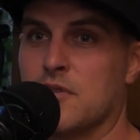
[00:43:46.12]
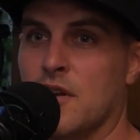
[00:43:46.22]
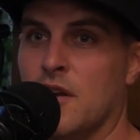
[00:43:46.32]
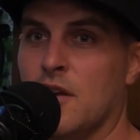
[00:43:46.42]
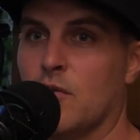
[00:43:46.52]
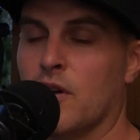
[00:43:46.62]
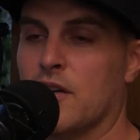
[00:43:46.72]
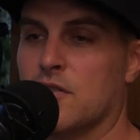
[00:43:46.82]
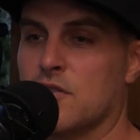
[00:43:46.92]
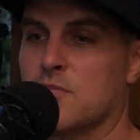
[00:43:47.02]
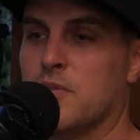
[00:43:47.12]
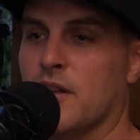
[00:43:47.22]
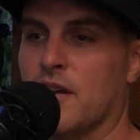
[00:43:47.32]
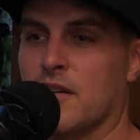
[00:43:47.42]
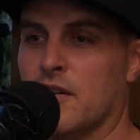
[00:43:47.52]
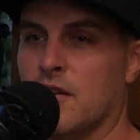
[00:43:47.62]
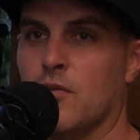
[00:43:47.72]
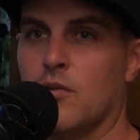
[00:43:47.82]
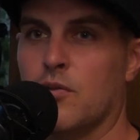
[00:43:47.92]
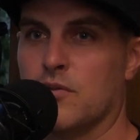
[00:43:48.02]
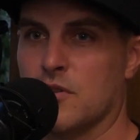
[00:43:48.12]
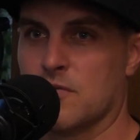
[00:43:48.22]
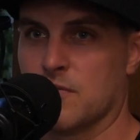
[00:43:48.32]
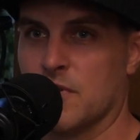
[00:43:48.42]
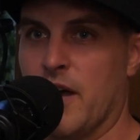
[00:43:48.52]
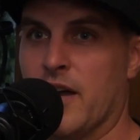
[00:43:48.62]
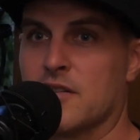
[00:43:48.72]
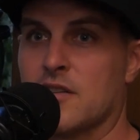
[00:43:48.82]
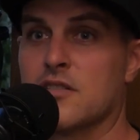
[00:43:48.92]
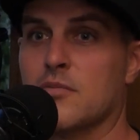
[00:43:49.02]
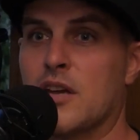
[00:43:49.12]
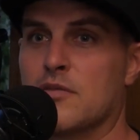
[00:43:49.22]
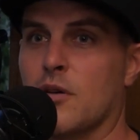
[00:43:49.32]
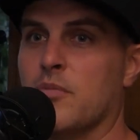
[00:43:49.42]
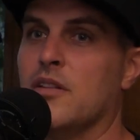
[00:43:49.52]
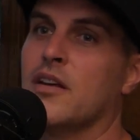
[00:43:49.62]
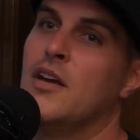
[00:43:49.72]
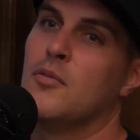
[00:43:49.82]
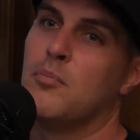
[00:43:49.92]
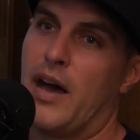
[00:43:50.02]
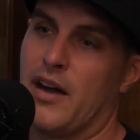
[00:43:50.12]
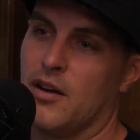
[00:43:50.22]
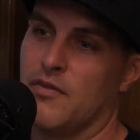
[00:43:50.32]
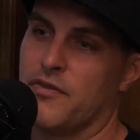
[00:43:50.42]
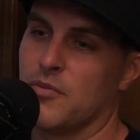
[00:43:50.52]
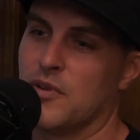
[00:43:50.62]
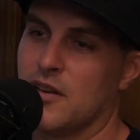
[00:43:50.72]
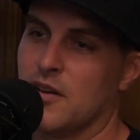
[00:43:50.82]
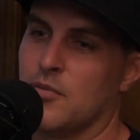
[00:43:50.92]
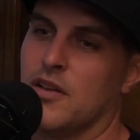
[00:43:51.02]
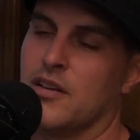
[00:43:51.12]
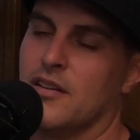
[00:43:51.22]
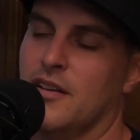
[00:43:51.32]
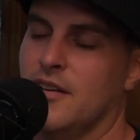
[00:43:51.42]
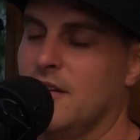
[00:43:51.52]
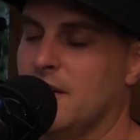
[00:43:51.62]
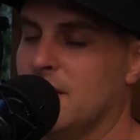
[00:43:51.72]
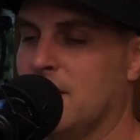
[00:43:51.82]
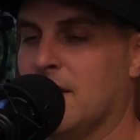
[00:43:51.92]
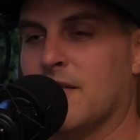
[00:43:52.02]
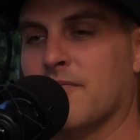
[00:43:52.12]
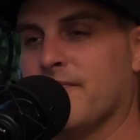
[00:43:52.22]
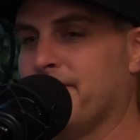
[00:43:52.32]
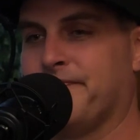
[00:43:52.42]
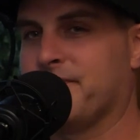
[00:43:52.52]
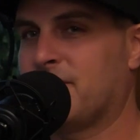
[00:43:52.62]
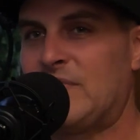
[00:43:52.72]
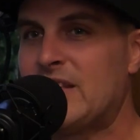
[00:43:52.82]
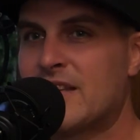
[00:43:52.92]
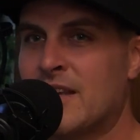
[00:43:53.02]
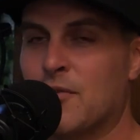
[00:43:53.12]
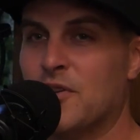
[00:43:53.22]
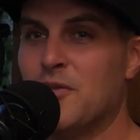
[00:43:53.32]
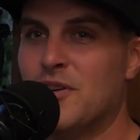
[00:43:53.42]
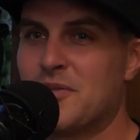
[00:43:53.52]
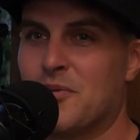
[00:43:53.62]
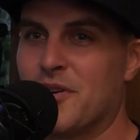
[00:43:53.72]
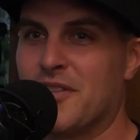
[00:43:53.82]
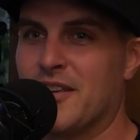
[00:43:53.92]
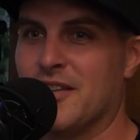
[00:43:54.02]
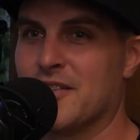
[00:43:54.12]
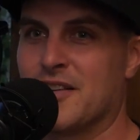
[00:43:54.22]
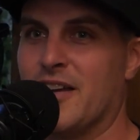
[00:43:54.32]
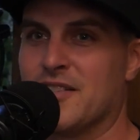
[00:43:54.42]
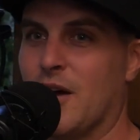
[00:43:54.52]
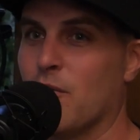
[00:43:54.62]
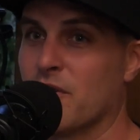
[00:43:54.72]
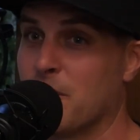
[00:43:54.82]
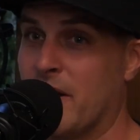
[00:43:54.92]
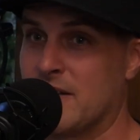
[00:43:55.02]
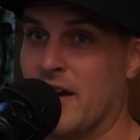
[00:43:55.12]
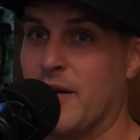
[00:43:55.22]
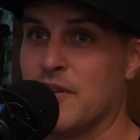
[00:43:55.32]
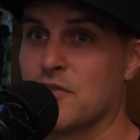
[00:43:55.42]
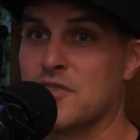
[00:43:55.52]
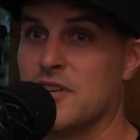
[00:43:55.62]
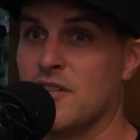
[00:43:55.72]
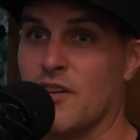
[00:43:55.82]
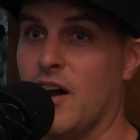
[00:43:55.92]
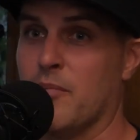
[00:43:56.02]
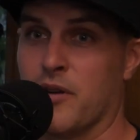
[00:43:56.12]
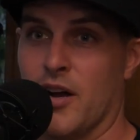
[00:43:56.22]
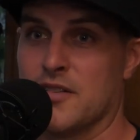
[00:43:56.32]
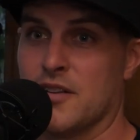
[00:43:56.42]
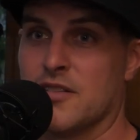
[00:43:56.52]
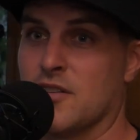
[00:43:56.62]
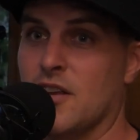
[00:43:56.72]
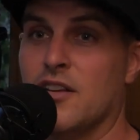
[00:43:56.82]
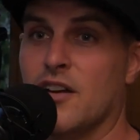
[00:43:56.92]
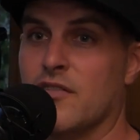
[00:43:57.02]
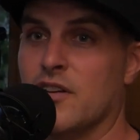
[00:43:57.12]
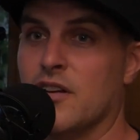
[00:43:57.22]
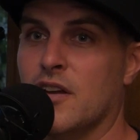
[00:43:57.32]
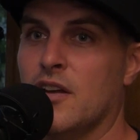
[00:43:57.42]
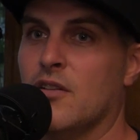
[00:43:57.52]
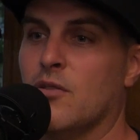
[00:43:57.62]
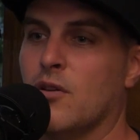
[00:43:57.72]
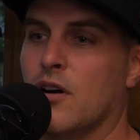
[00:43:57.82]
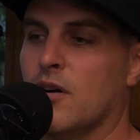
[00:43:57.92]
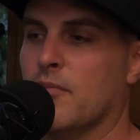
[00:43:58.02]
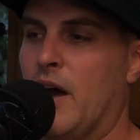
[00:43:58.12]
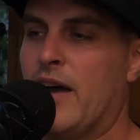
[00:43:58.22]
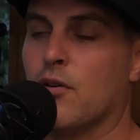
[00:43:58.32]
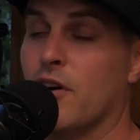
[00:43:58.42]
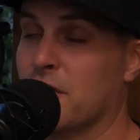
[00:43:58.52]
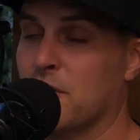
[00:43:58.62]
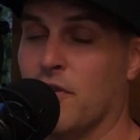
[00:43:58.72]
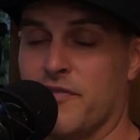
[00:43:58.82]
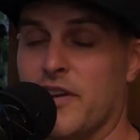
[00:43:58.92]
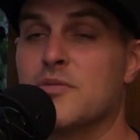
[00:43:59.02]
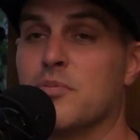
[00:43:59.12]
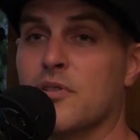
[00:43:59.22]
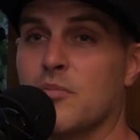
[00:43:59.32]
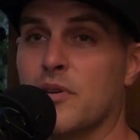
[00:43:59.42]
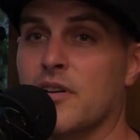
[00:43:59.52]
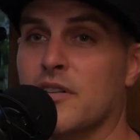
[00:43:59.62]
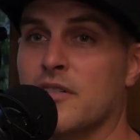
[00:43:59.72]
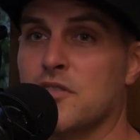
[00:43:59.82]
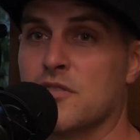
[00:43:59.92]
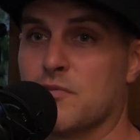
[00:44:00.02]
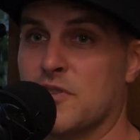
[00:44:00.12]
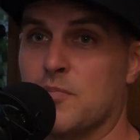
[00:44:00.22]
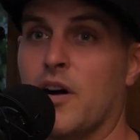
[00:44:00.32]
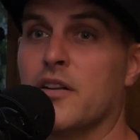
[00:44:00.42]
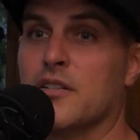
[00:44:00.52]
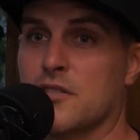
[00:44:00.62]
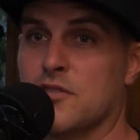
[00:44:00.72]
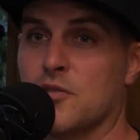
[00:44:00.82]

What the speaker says: where I could just be like, just relax. Because sometimes I'll be like, back up for a minute, and I'll be like, damn, it really wasn't worth it. This guy's not worth my time, energy, thought process, any of it. I don't argue on Facebook, but just responding to stupid